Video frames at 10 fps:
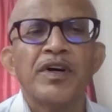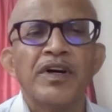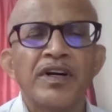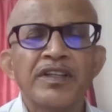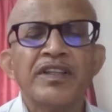
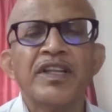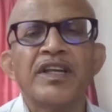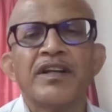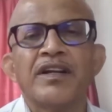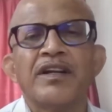earn
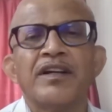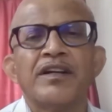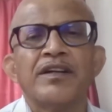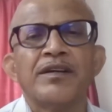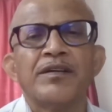their
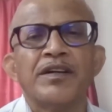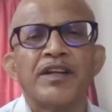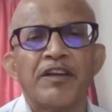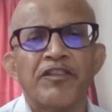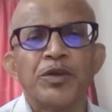
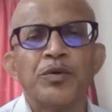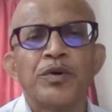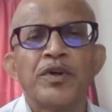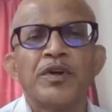revenue